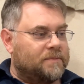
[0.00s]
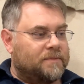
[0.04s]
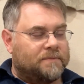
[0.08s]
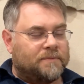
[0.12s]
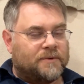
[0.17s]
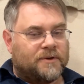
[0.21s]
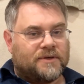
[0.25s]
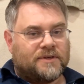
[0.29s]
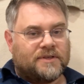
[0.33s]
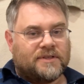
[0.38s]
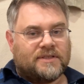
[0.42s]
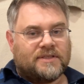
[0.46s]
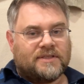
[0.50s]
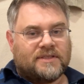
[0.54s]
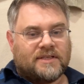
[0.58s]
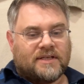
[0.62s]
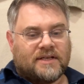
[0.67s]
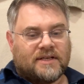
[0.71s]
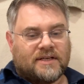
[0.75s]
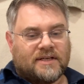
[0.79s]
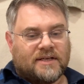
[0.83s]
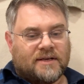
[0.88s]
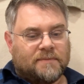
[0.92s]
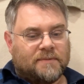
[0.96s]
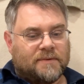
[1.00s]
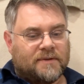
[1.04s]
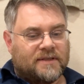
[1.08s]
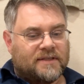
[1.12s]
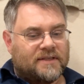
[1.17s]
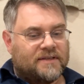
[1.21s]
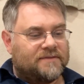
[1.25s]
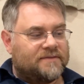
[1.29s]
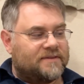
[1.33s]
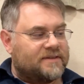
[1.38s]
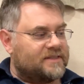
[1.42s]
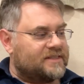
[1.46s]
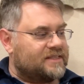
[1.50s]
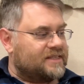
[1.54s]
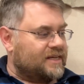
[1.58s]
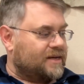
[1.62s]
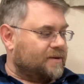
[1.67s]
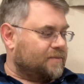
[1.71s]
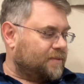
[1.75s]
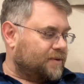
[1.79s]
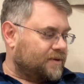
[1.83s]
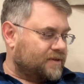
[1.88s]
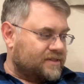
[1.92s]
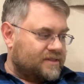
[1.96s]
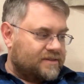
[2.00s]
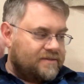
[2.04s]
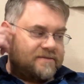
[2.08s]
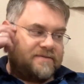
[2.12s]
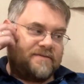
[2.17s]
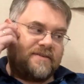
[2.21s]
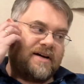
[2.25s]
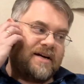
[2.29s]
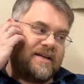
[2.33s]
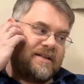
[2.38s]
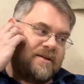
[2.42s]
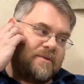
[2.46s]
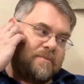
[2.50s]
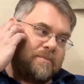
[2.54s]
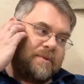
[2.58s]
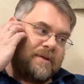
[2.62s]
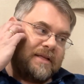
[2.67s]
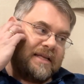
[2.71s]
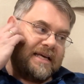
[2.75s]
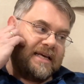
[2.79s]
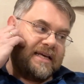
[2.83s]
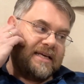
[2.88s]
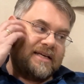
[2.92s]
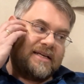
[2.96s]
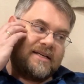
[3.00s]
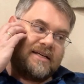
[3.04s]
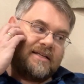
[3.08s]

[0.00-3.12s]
purchased a couple of different samples of vinyl plank,